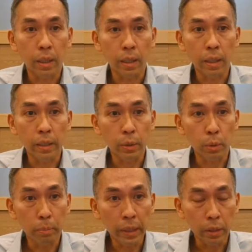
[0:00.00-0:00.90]
Uh,
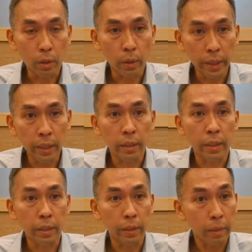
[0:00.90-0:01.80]
you make your
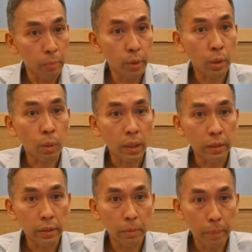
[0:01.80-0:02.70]
egg and embryo
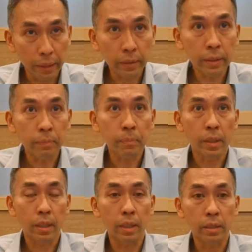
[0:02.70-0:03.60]
quality better,
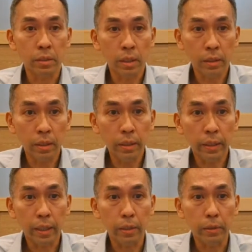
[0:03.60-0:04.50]
and it
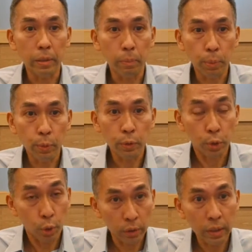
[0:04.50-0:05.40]
certainly can improve,
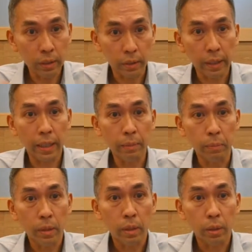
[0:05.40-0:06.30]
shorten the
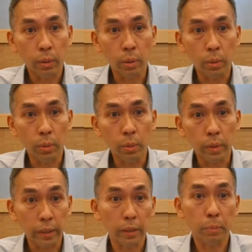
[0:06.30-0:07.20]
time
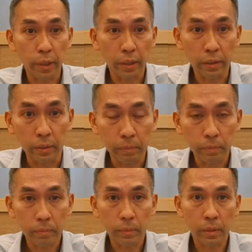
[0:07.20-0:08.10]
to getting pregnant
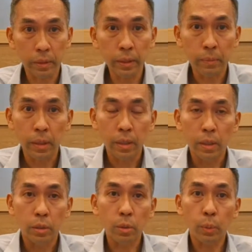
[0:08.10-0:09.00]
right?
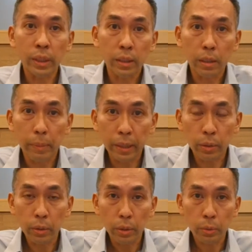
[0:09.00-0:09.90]
So what are the
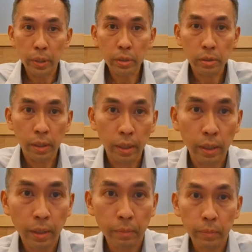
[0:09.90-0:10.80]
micronutrients?
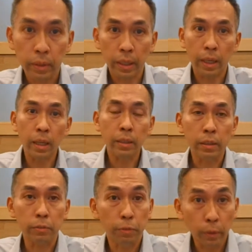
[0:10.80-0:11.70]
Uh, they are
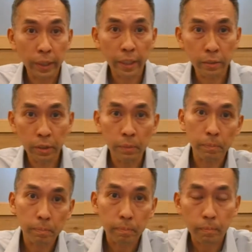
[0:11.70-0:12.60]
the folic acid,
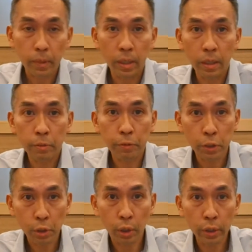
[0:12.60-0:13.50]
uh,
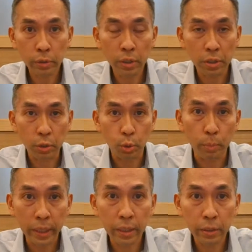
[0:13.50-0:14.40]
fish oil such as
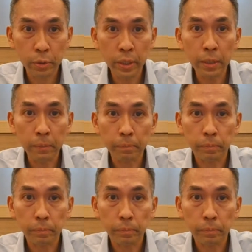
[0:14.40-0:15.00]
omega-3,